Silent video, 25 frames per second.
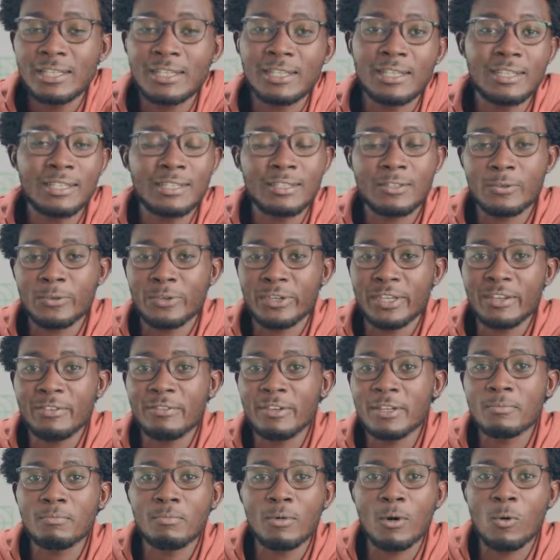it is to
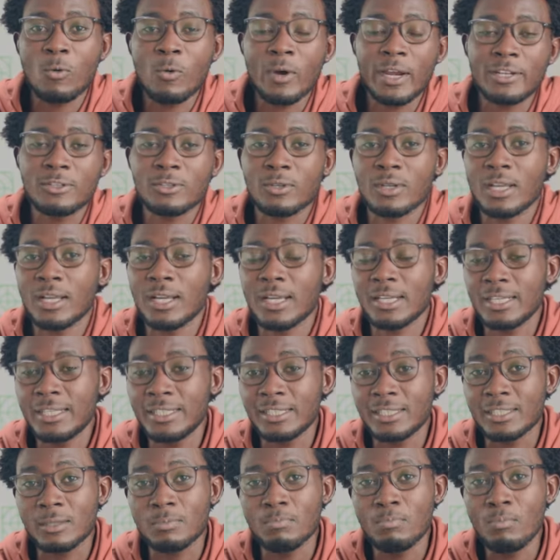give it more weight so that
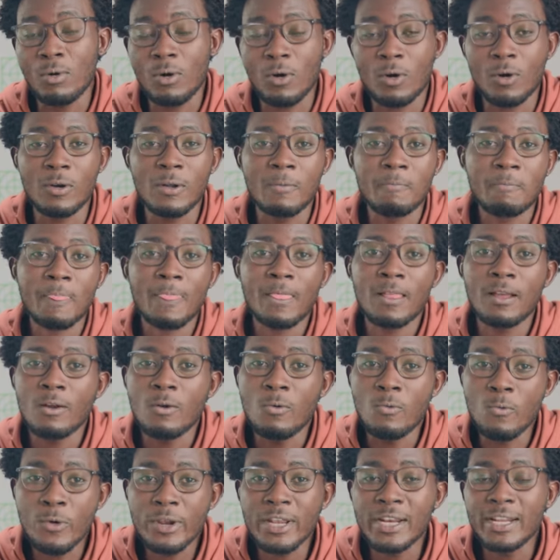it's more
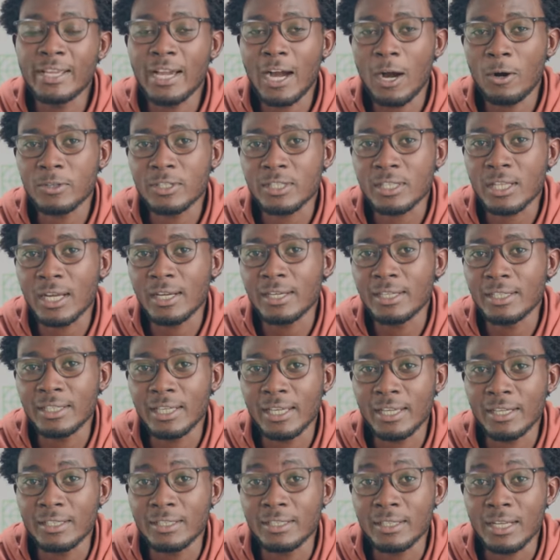really
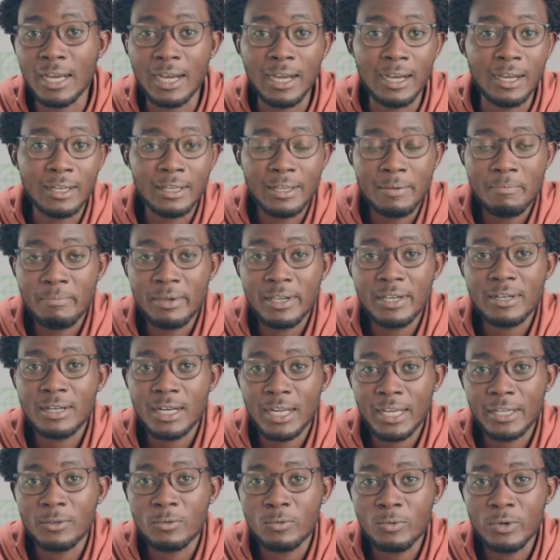outstanding and uh, a bit
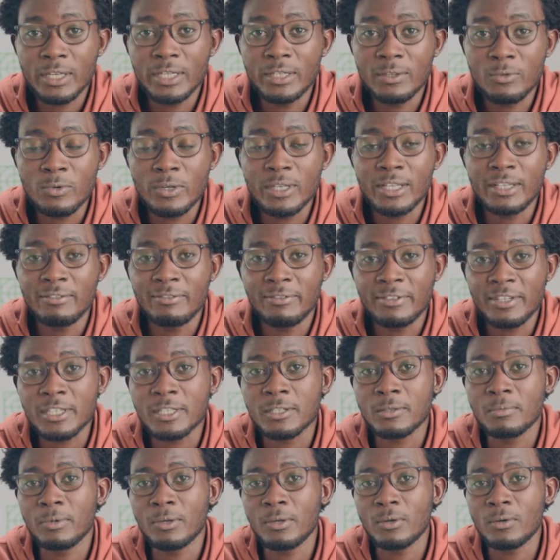like really, really
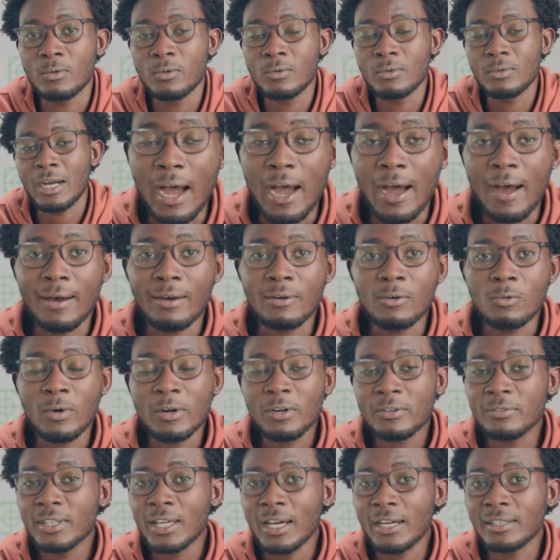visible. Uh,
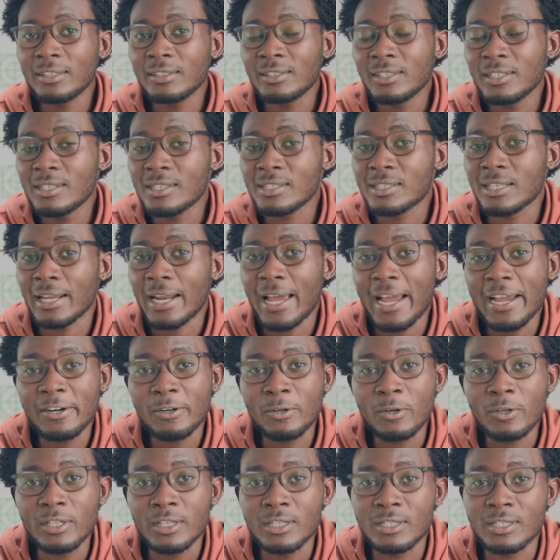one of the other things that I
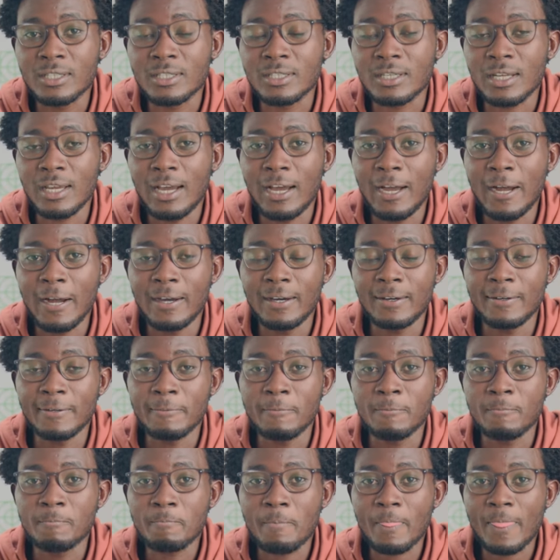noticed uh,
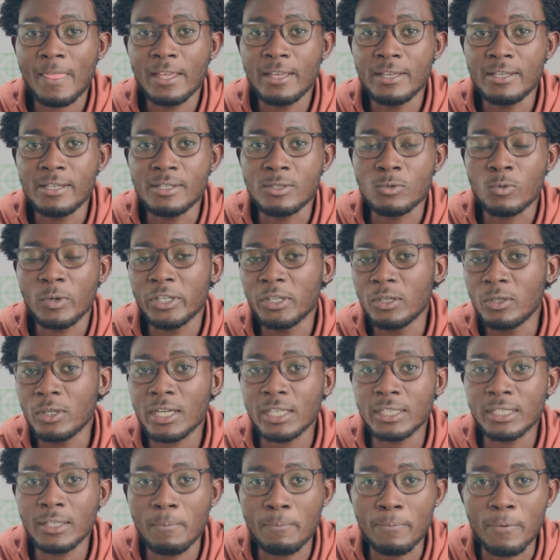is when you
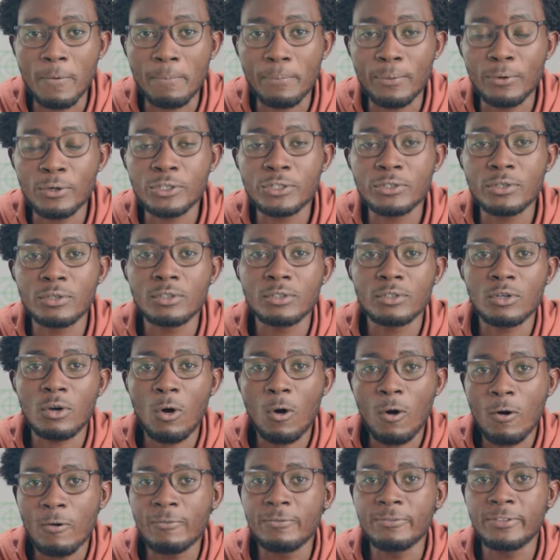look at the proportion
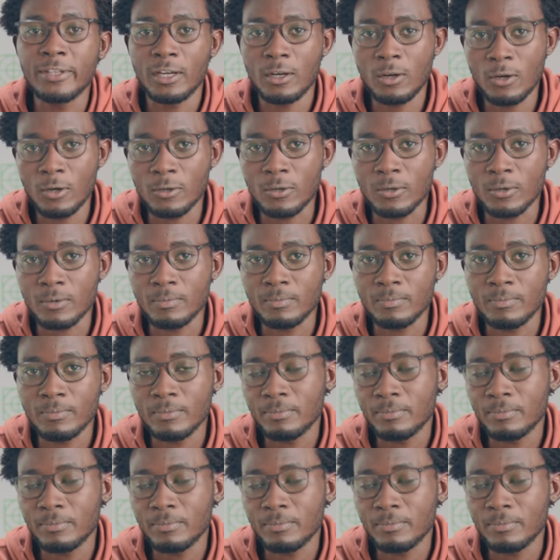of the logo.